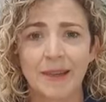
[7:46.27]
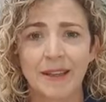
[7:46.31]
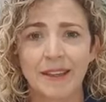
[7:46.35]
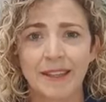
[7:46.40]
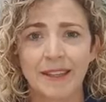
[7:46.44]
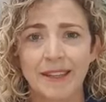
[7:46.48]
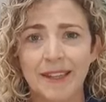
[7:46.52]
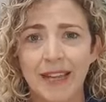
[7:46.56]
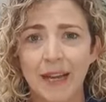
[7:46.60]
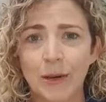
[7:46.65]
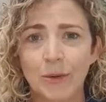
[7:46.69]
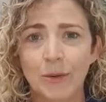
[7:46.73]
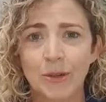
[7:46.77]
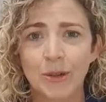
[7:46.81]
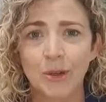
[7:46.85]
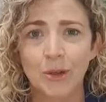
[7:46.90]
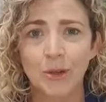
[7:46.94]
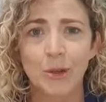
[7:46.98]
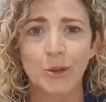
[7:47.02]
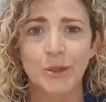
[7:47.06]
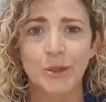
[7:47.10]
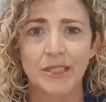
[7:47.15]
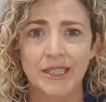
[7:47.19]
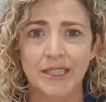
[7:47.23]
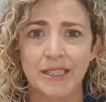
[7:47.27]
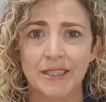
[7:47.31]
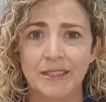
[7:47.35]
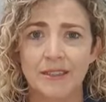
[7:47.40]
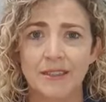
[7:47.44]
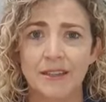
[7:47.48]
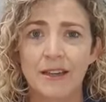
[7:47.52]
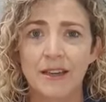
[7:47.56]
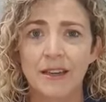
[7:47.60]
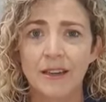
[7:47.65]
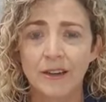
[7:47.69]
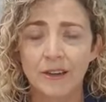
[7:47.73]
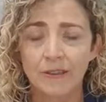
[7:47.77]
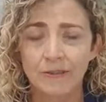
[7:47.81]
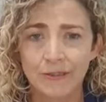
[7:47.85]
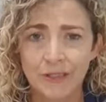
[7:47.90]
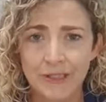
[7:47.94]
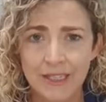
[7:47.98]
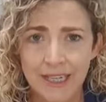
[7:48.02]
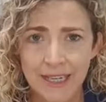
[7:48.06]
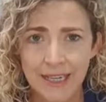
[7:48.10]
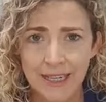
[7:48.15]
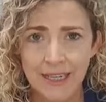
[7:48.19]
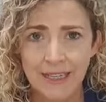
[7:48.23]
And then that would cause his
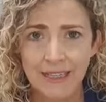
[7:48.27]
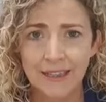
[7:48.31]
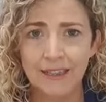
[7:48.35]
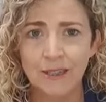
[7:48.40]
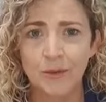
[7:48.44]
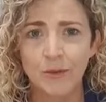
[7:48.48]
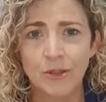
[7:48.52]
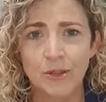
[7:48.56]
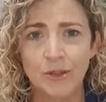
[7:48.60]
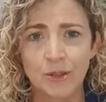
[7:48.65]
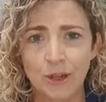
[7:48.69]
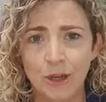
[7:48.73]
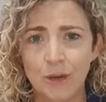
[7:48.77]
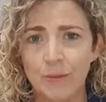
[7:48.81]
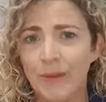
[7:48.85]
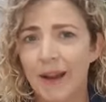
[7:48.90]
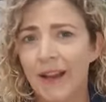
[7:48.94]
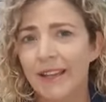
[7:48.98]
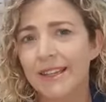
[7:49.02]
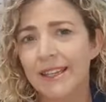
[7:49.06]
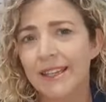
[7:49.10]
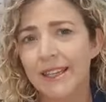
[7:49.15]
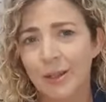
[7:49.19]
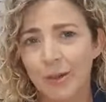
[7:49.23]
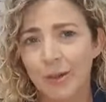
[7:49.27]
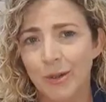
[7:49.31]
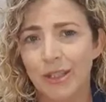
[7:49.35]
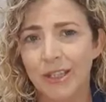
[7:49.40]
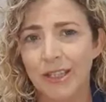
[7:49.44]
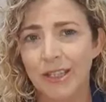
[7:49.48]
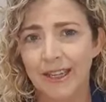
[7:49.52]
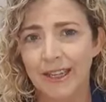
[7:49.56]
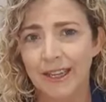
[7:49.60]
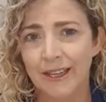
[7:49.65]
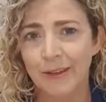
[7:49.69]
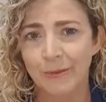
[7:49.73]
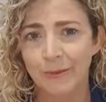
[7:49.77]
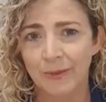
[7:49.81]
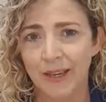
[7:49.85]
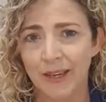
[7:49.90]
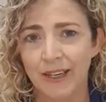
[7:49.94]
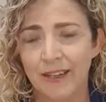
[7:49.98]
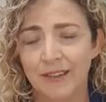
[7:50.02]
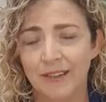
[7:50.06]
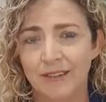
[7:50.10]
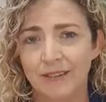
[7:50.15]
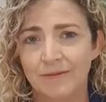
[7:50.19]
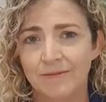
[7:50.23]
fatigue that was so bad that he couldn't get out of
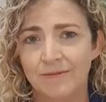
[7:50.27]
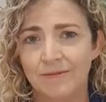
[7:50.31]
bed.